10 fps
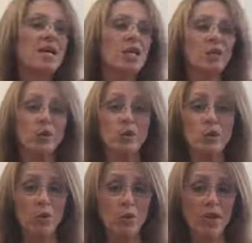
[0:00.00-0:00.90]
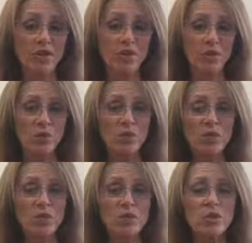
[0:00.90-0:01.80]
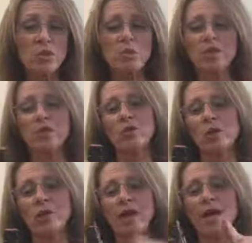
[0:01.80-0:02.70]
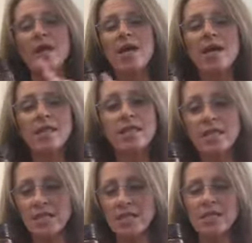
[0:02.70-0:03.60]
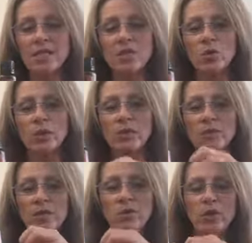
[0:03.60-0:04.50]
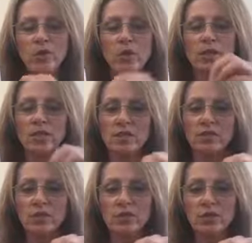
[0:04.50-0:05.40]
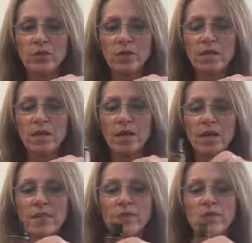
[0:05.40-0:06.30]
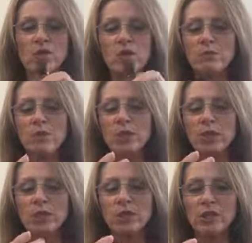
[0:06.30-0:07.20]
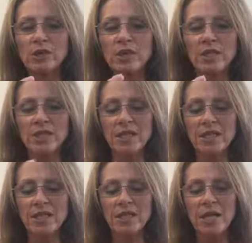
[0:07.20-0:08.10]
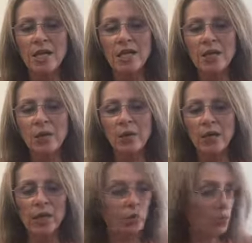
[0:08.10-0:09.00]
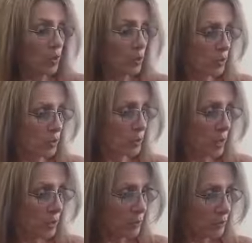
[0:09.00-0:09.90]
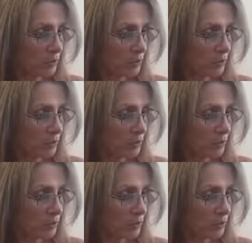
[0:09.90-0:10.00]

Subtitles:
you don't have any windows open and all that. This is going to be what you want to diffuse. You can put a little bit of this, in a roller bottle.